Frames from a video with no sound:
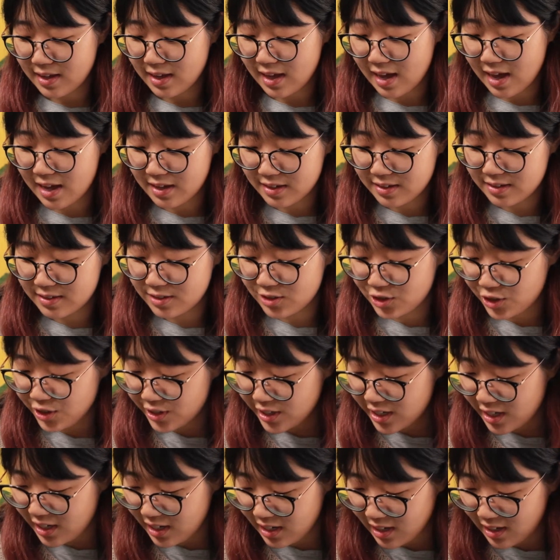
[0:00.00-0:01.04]

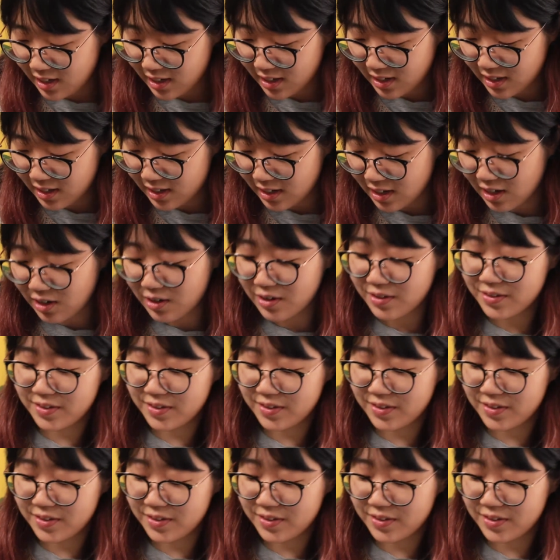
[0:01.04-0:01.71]
Actually, oh